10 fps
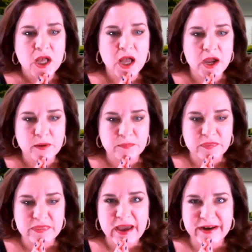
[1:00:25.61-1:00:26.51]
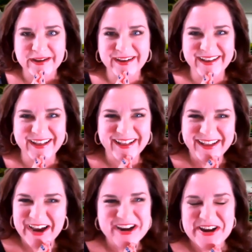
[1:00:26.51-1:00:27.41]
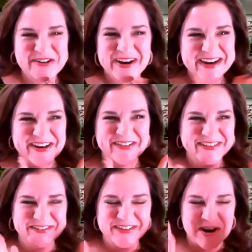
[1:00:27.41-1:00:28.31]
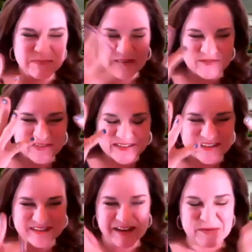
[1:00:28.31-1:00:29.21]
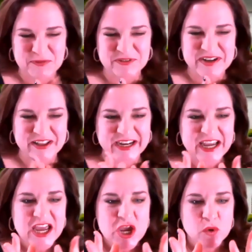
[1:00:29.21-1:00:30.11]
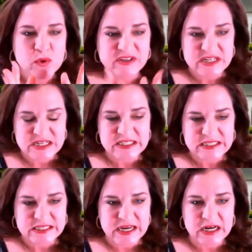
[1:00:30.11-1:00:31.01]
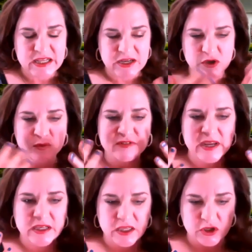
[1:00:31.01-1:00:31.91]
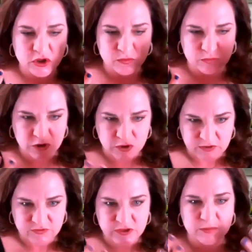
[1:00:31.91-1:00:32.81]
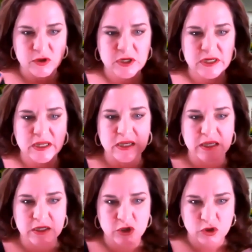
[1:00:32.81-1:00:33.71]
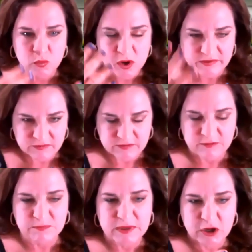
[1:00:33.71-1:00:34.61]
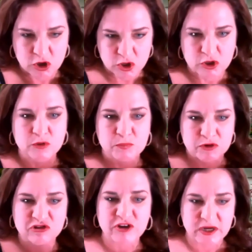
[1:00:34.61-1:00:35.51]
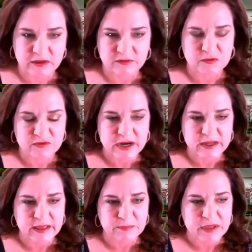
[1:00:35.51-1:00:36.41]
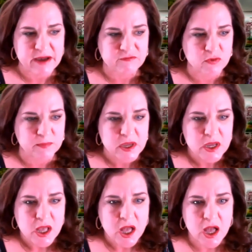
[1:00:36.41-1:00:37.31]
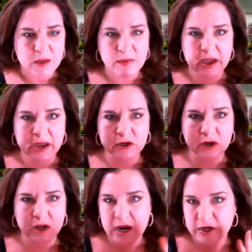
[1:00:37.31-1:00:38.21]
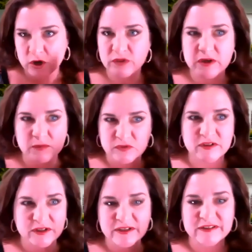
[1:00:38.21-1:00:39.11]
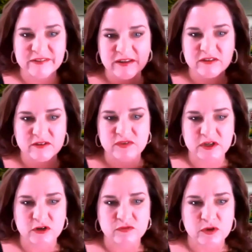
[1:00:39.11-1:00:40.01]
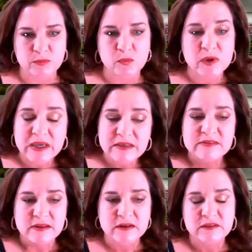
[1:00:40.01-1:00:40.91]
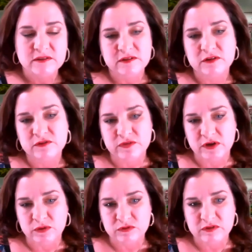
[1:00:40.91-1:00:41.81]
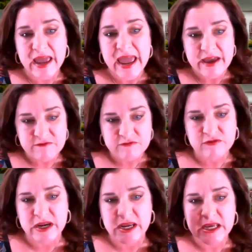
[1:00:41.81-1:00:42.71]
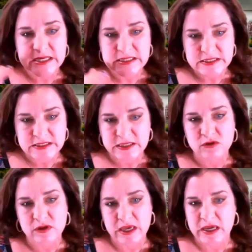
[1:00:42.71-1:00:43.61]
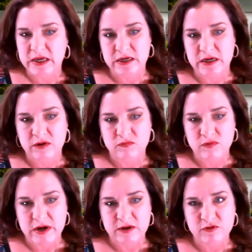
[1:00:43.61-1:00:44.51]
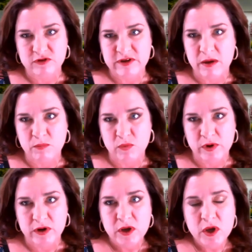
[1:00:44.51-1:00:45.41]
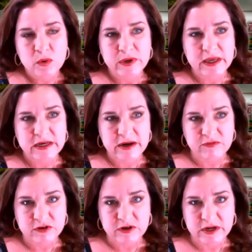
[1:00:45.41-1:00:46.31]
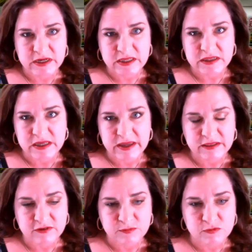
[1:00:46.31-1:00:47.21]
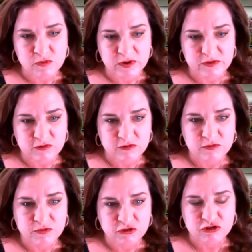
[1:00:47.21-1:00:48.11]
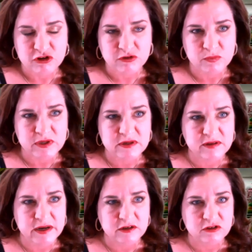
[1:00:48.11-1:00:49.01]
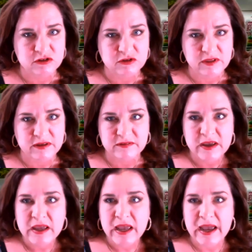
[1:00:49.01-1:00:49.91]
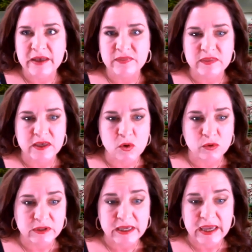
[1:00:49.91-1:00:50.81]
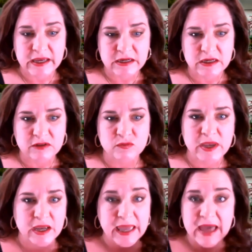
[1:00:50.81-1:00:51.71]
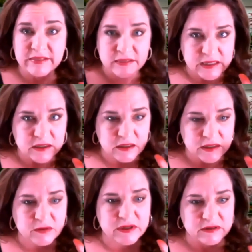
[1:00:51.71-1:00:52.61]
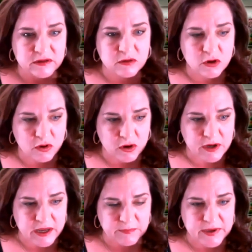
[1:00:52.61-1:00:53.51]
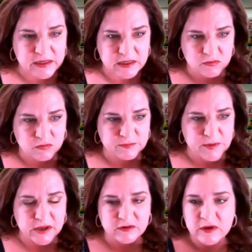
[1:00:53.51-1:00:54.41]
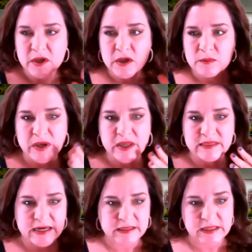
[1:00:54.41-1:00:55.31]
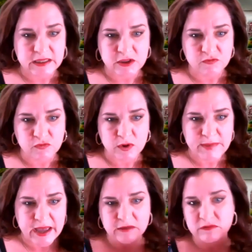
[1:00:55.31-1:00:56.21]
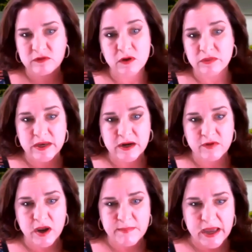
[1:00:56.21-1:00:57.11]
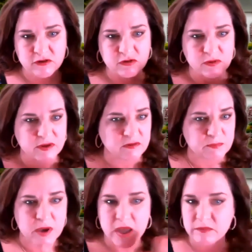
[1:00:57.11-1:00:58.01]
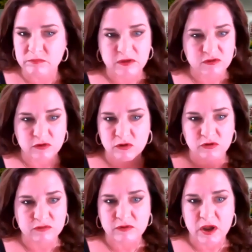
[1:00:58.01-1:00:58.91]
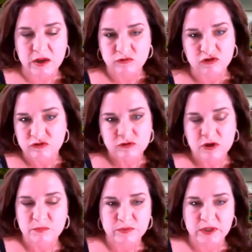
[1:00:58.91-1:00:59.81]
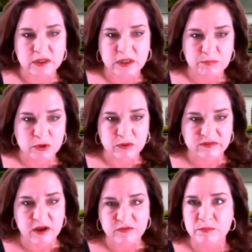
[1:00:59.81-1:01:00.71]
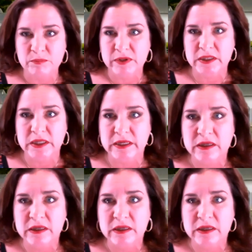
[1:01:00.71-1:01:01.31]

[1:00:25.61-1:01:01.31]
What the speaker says: That I know, I'm this excited personality. We did extend that you were saying that you're here for the community and you want to be heard and appreciate us providing that platform. I know that it was a little intensive an interview, but we extended this interview to every single candidate running for town board. We had never done anything like this before. This is the first year that we decided to do this. And the only candidates we had, Kathleen Cleary her campaign did respond, but they didn't like the format, so they never got back to us. But Ms. Circles just completely blew us off completely.